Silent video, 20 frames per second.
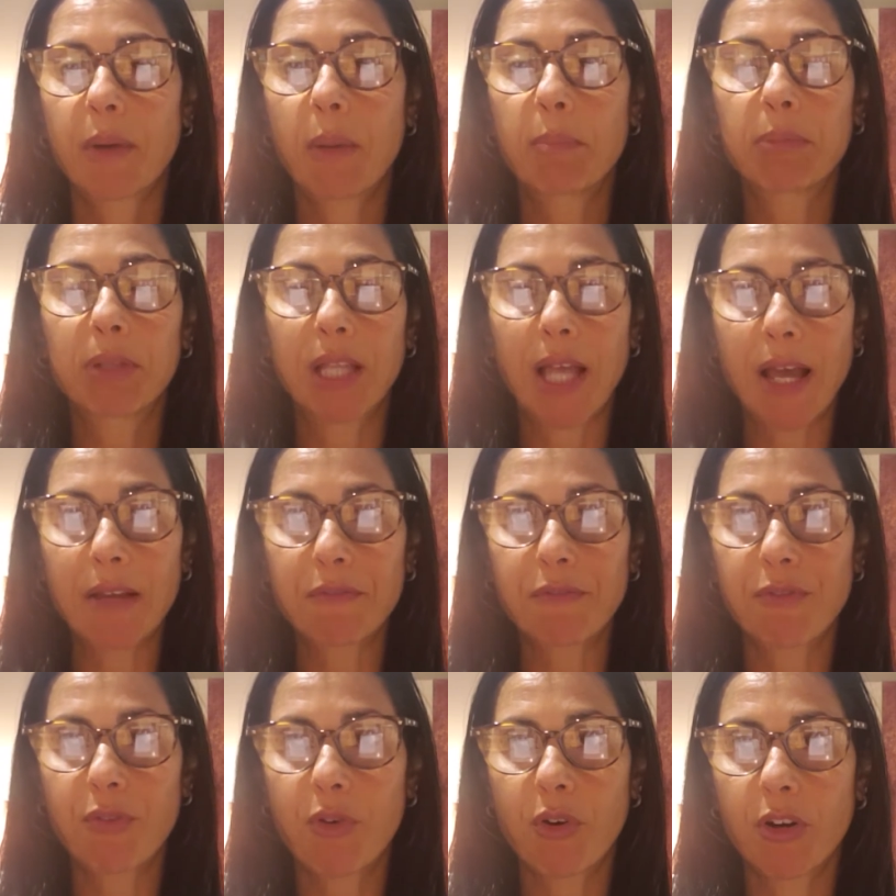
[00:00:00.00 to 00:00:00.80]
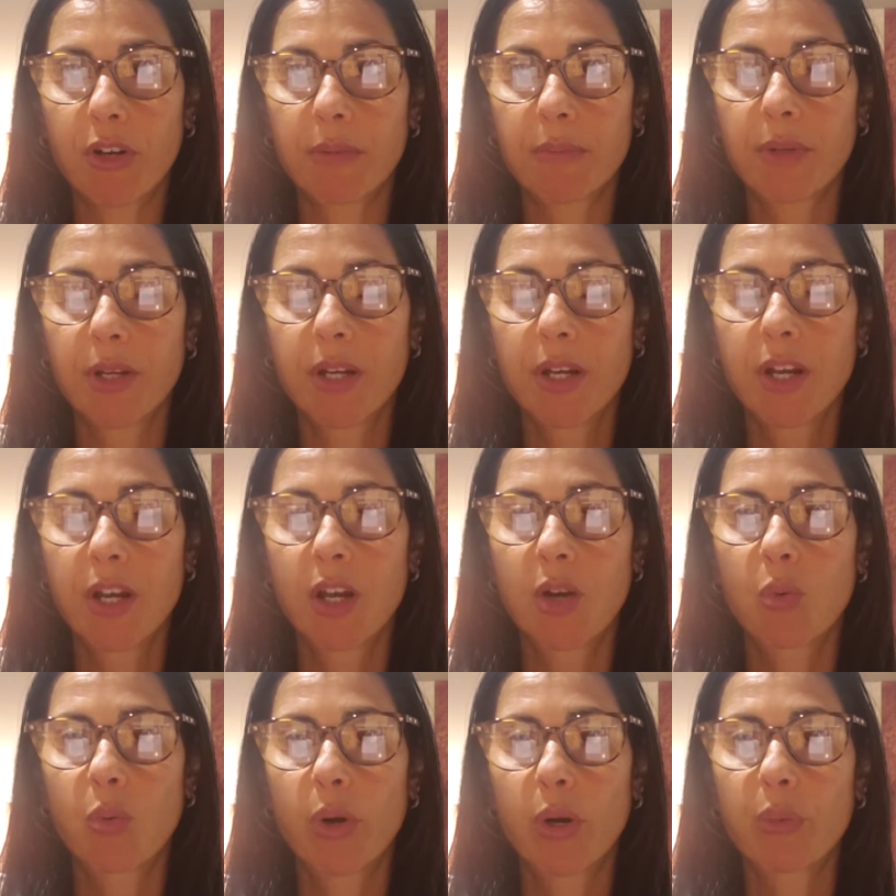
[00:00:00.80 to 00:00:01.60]
platform
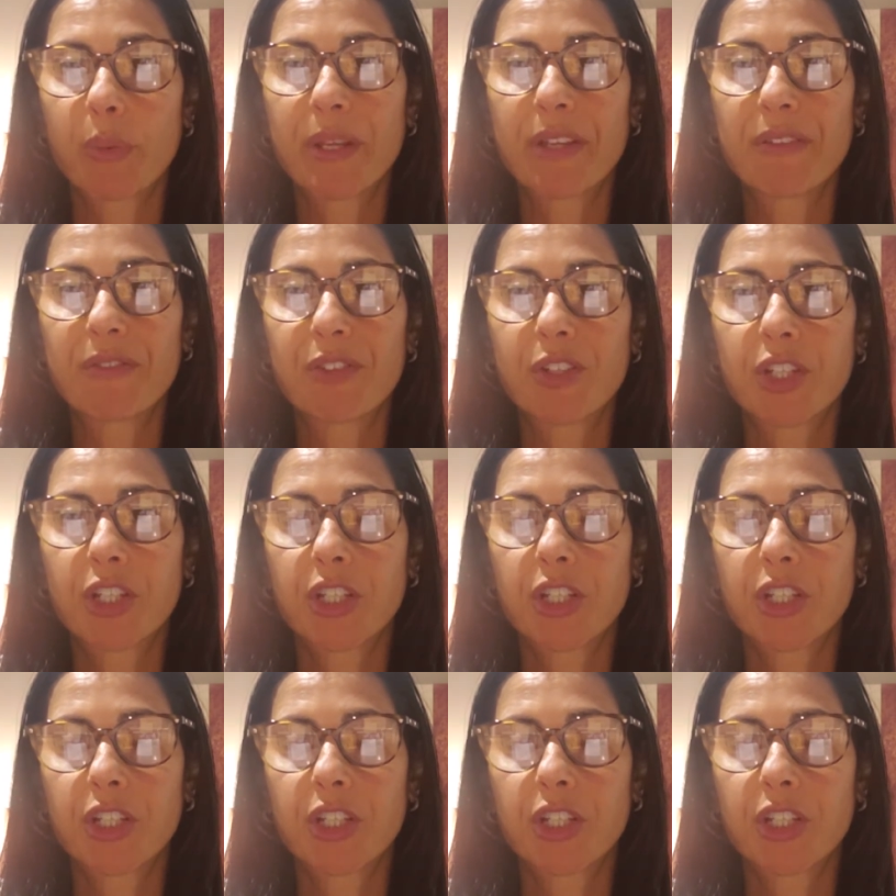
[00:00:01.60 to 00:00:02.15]
where we've